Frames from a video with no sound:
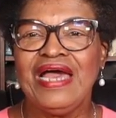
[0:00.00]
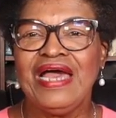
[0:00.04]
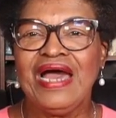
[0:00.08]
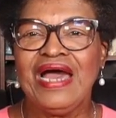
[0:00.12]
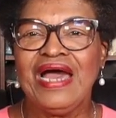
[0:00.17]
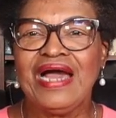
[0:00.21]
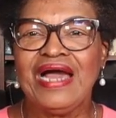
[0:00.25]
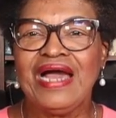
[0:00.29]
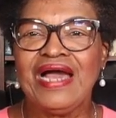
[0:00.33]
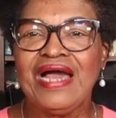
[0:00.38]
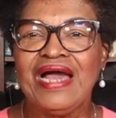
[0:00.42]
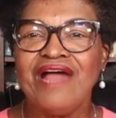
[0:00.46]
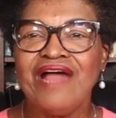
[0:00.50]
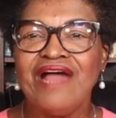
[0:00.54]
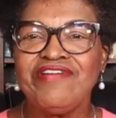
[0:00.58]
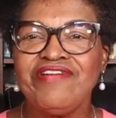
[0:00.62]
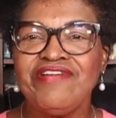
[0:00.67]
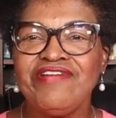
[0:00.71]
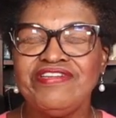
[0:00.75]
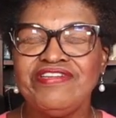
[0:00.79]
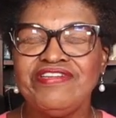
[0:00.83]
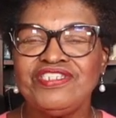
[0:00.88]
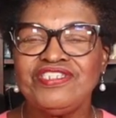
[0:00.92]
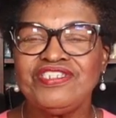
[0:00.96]
A
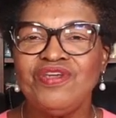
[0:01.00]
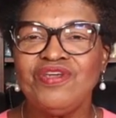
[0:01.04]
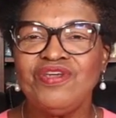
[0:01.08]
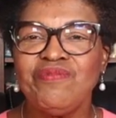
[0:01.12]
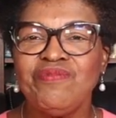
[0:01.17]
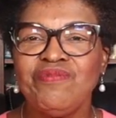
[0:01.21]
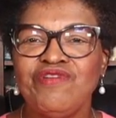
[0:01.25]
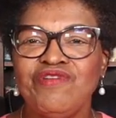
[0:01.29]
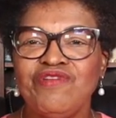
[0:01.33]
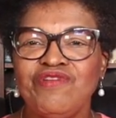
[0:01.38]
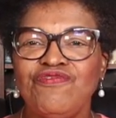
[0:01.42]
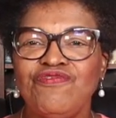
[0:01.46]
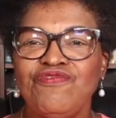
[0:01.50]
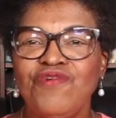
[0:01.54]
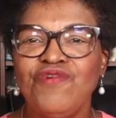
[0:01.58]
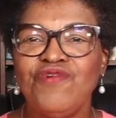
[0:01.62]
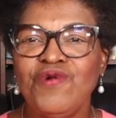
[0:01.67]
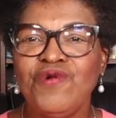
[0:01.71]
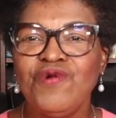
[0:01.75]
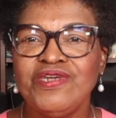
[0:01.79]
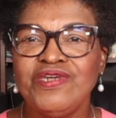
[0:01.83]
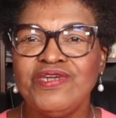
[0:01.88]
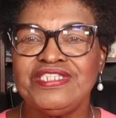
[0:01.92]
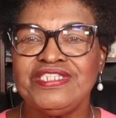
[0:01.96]
career summary
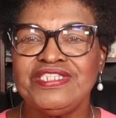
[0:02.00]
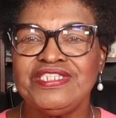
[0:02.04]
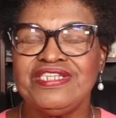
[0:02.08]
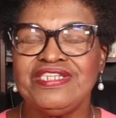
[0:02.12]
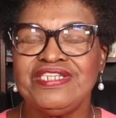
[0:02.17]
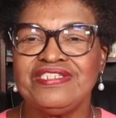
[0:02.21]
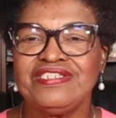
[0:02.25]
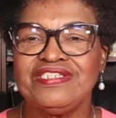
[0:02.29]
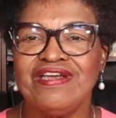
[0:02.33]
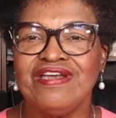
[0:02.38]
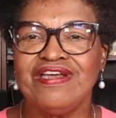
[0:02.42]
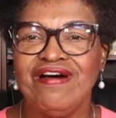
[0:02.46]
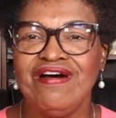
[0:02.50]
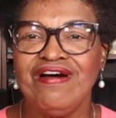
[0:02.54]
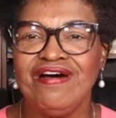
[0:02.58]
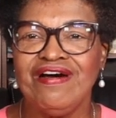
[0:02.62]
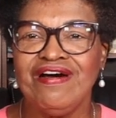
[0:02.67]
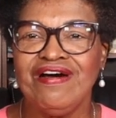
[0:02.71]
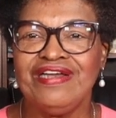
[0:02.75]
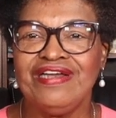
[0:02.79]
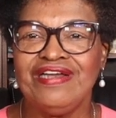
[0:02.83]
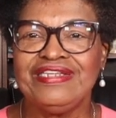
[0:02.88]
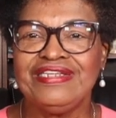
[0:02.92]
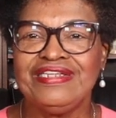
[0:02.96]
focuses
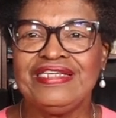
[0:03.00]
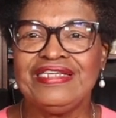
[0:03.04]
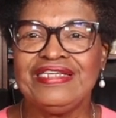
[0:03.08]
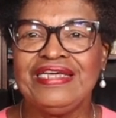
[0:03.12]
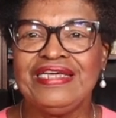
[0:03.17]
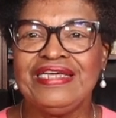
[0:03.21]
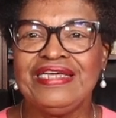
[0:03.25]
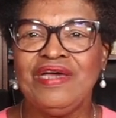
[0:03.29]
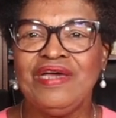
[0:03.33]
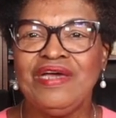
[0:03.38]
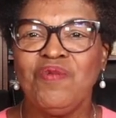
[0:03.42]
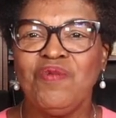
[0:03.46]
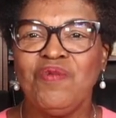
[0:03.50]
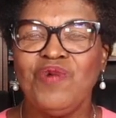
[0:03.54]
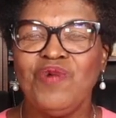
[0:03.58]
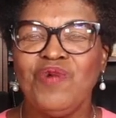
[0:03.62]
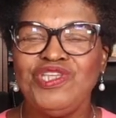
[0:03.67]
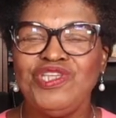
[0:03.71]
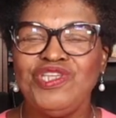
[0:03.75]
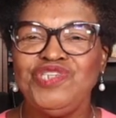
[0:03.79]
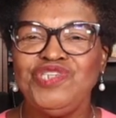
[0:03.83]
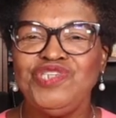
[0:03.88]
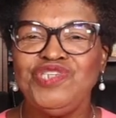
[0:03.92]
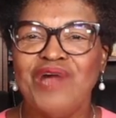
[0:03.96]
on
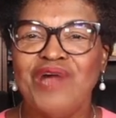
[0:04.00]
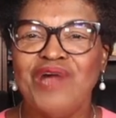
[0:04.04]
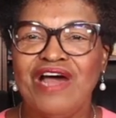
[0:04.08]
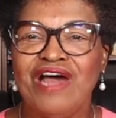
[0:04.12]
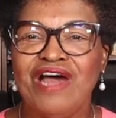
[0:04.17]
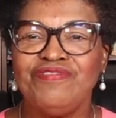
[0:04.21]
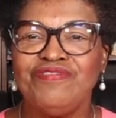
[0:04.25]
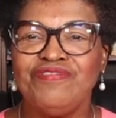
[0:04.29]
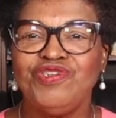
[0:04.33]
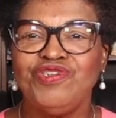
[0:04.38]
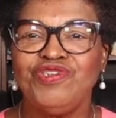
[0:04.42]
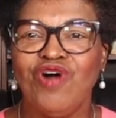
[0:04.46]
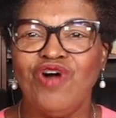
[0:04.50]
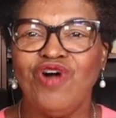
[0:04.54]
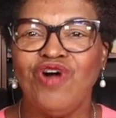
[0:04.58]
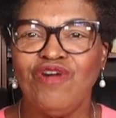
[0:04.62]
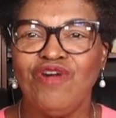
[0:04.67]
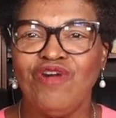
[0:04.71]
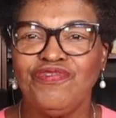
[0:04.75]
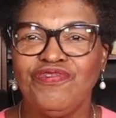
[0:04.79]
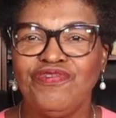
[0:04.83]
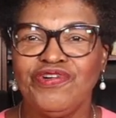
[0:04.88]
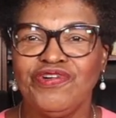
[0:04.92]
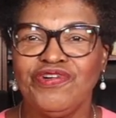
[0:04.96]
what you have to
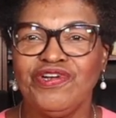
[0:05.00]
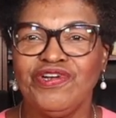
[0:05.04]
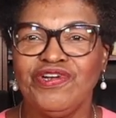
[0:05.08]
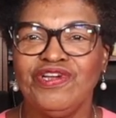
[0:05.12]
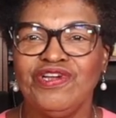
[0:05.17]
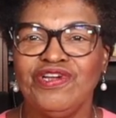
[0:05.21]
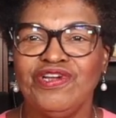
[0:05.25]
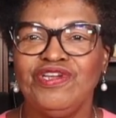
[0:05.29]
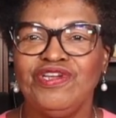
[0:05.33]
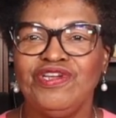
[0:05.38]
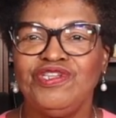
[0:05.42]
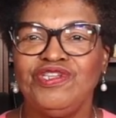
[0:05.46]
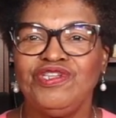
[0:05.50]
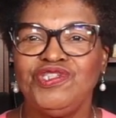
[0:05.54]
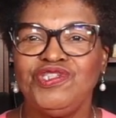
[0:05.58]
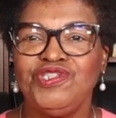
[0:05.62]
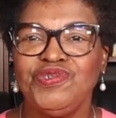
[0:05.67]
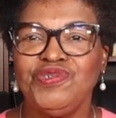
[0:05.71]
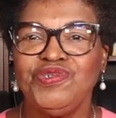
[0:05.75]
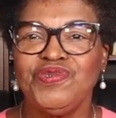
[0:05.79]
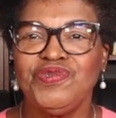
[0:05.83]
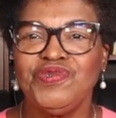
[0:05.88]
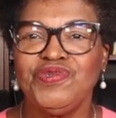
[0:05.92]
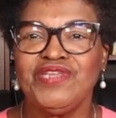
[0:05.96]
offer
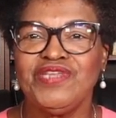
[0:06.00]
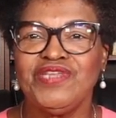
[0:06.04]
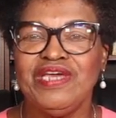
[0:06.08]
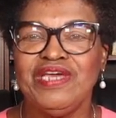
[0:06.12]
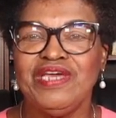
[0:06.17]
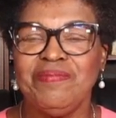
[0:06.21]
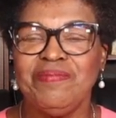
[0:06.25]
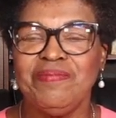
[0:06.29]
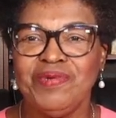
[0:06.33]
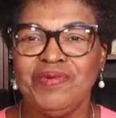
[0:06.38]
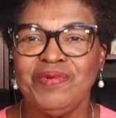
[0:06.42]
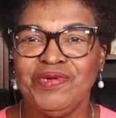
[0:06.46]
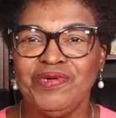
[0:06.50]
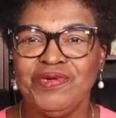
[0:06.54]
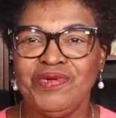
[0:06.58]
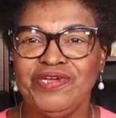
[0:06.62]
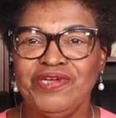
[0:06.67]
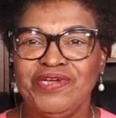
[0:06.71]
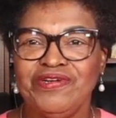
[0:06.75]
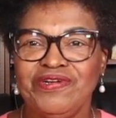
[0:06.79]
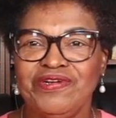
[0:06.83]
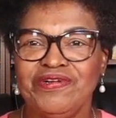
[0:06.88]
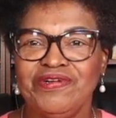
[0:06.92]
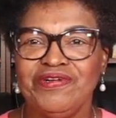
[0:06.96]
to the
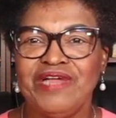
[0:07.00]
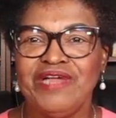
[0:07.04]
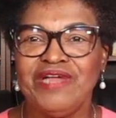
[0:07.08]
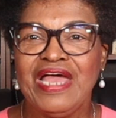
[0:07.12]
employer.